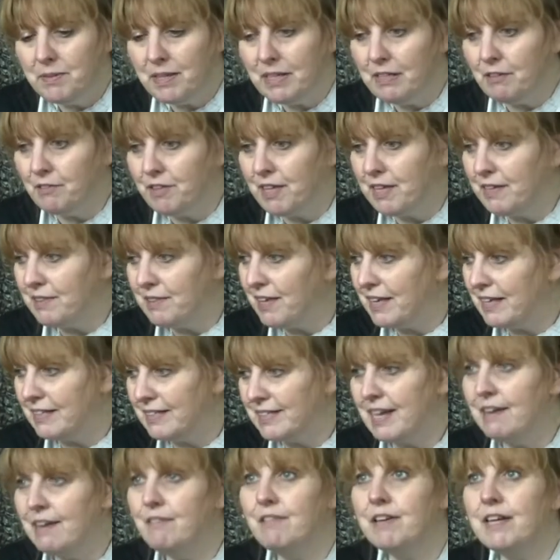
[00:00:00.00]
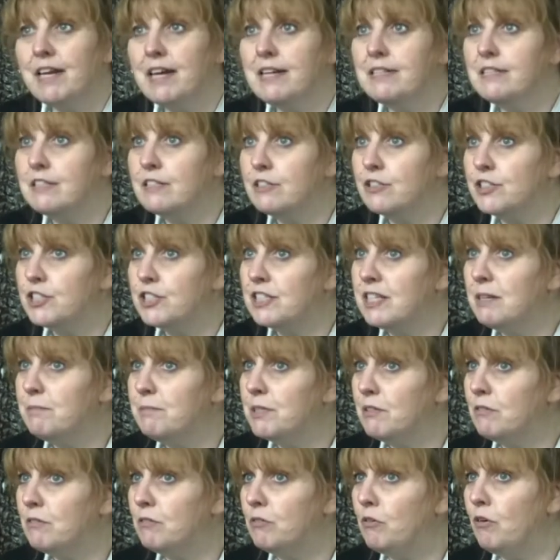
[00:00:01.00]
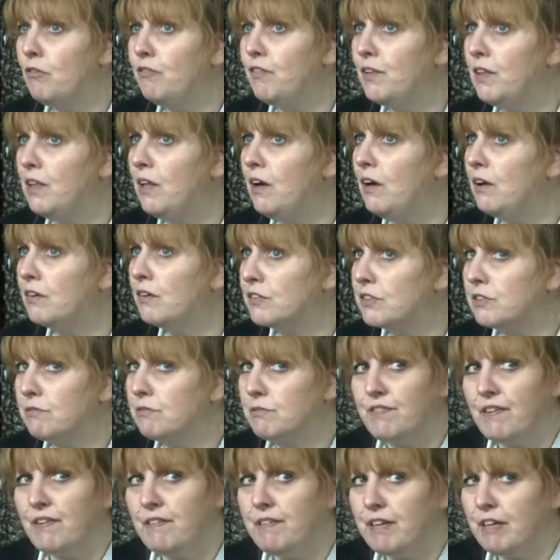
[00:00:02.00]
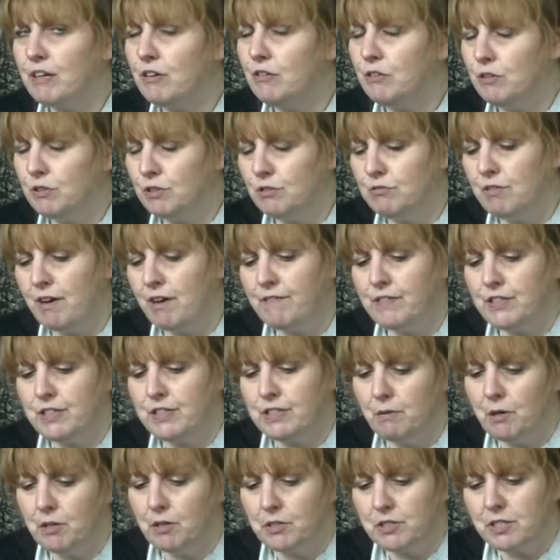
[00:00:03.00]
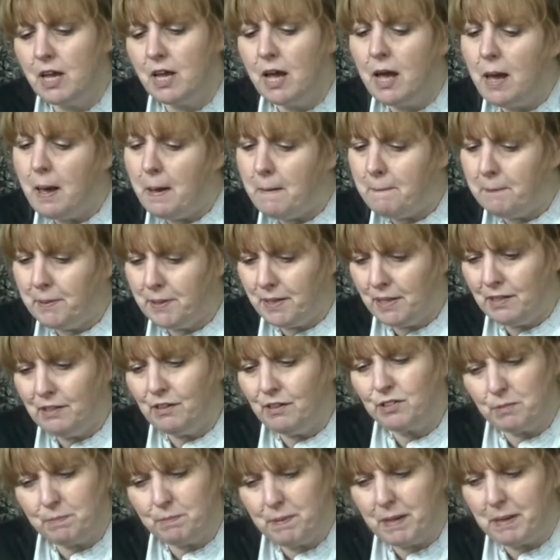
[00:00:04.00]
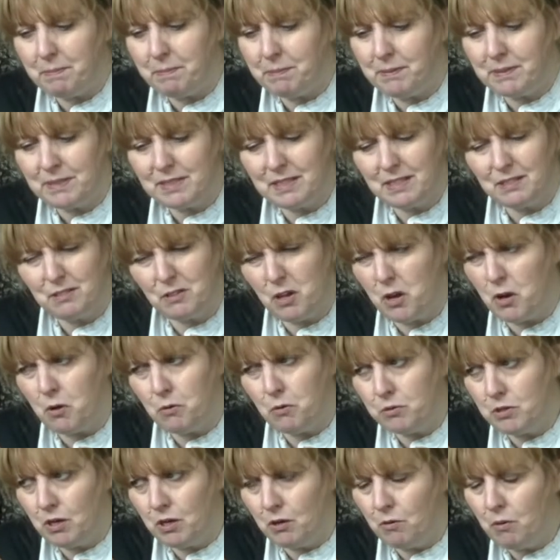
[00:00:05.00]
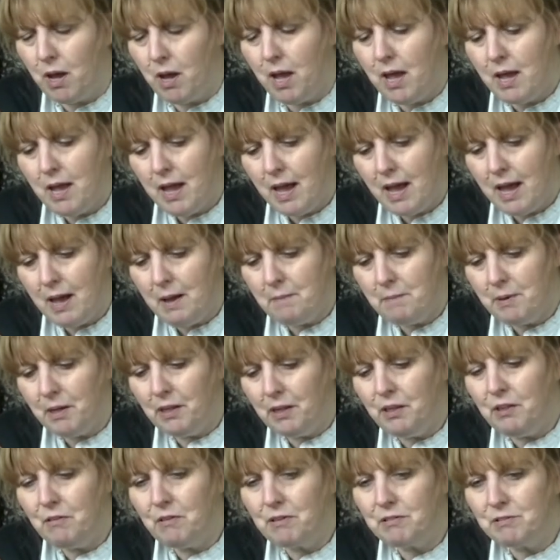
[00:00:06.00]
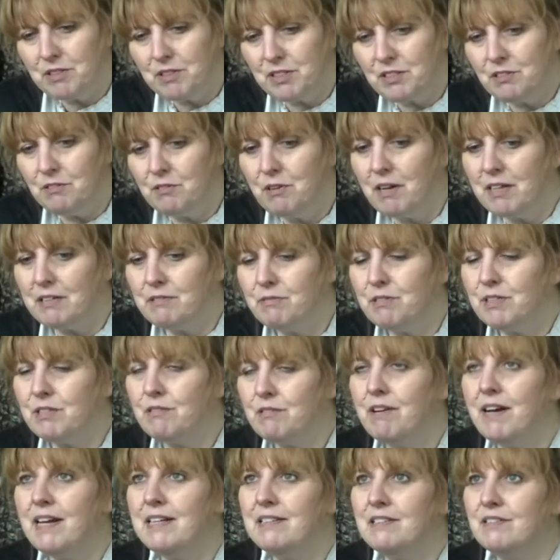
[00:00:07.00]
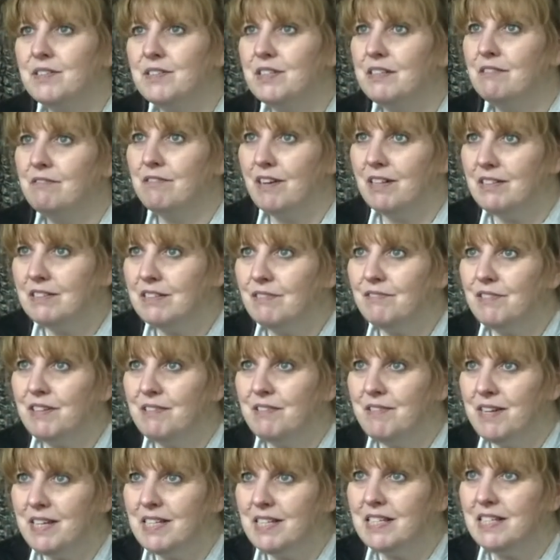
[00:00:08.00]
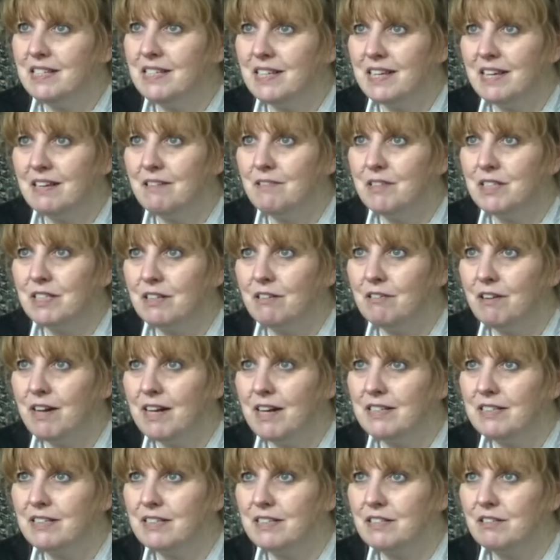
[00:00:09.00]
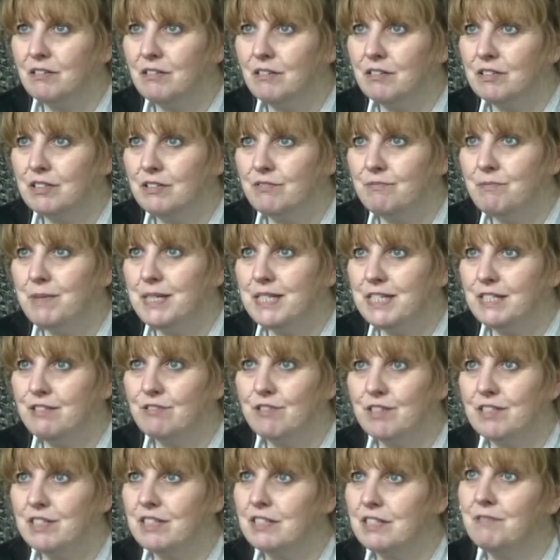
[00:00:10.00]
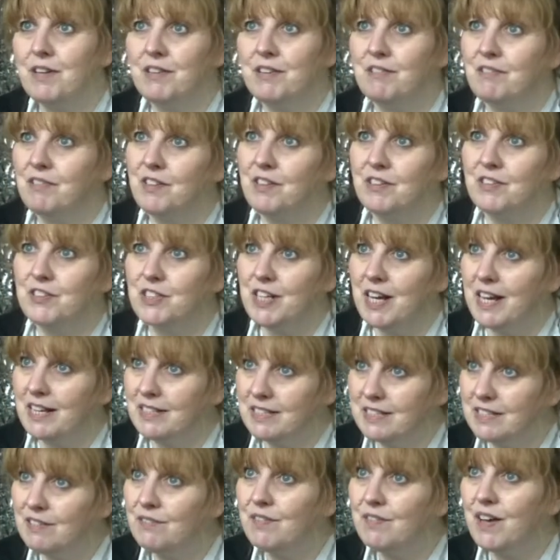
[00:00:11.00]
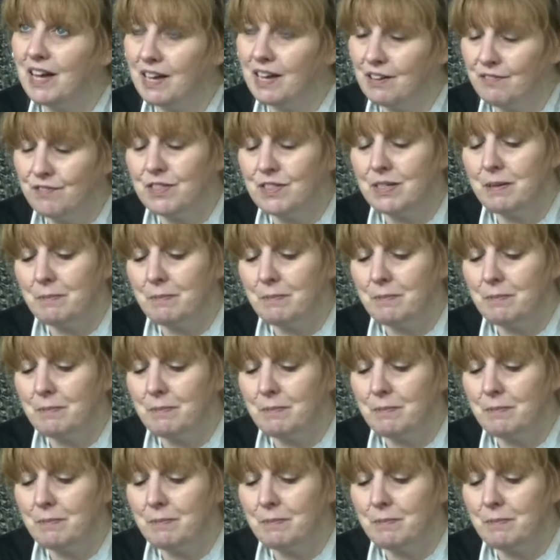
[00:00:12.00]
interrogated her. She seemed to know an awful lot. She was very good, whoever she was. But a lot of people said no. Although it was quite, until relatively recently, it was quite a sort of mystery as to whether or not she had survived.